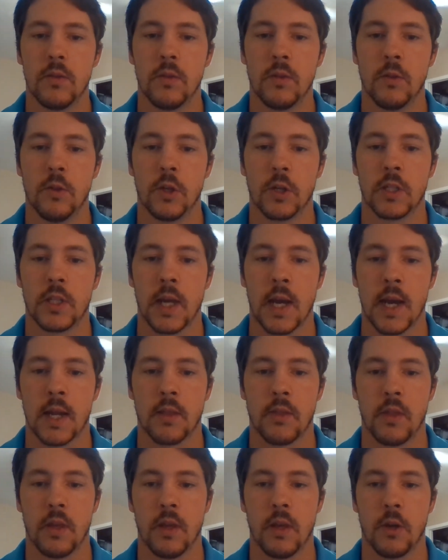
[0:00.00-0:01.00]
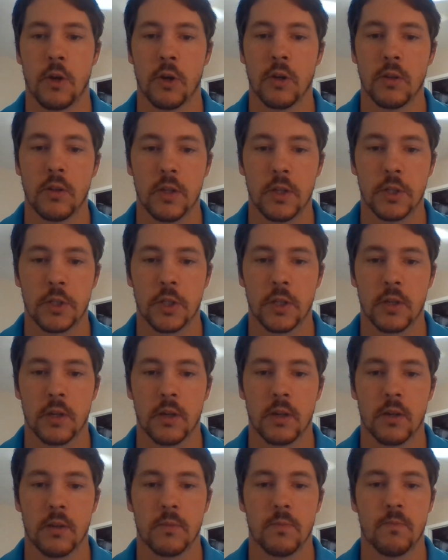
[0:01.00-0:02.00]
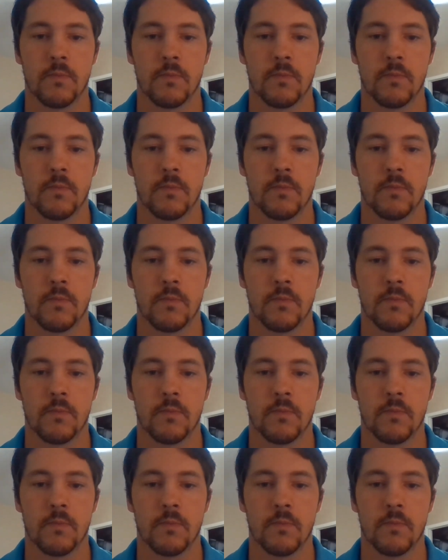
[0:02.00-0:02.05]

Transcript: looked at the current literature,